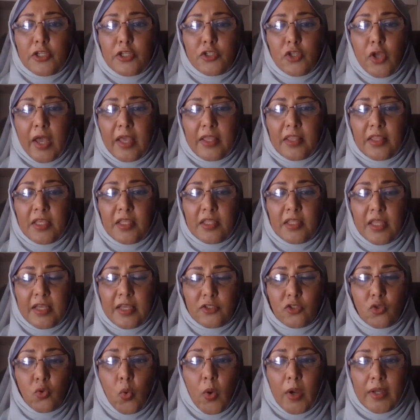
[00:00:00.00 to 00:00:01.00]
So I think
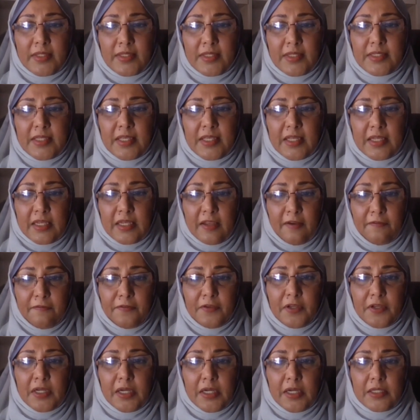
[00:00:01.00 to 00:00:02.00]
that's quite a
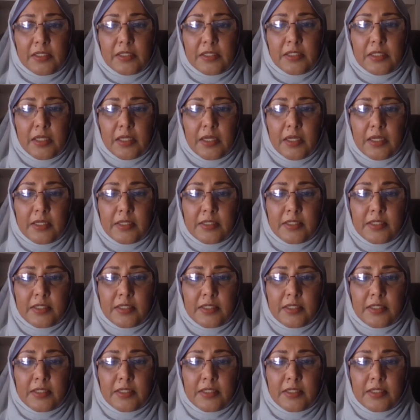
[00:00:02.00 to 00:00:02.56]
significant